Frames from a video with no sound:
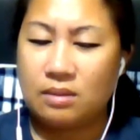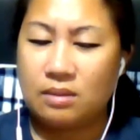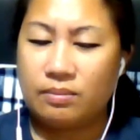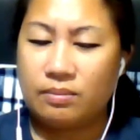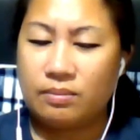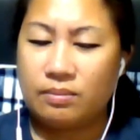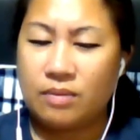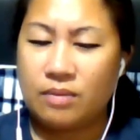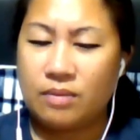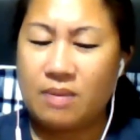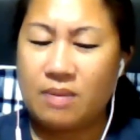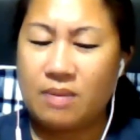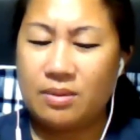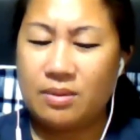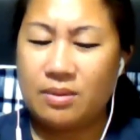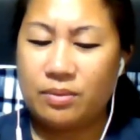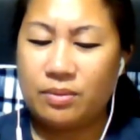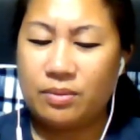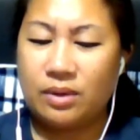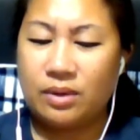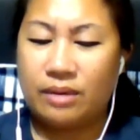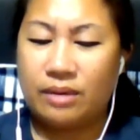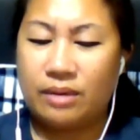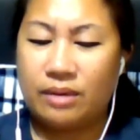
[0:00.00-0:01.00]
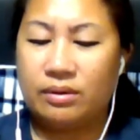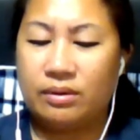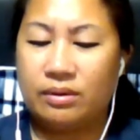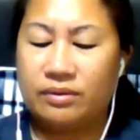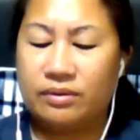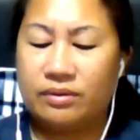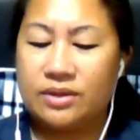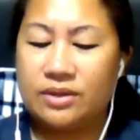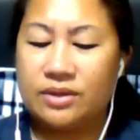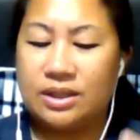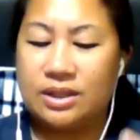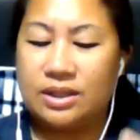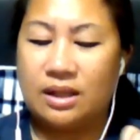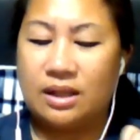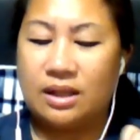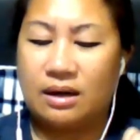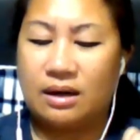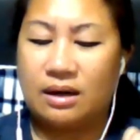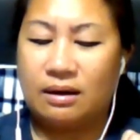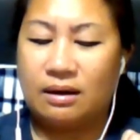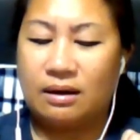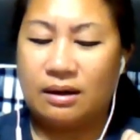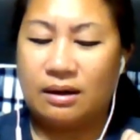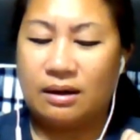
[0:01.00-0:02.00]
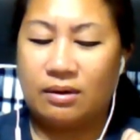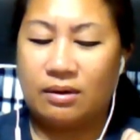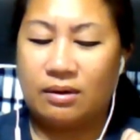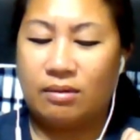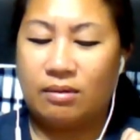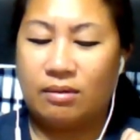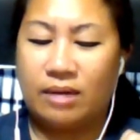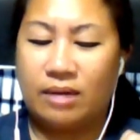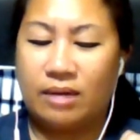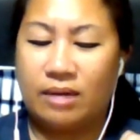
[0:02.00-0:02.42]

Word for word: I'm going to pull out whatever is in there. I don't know why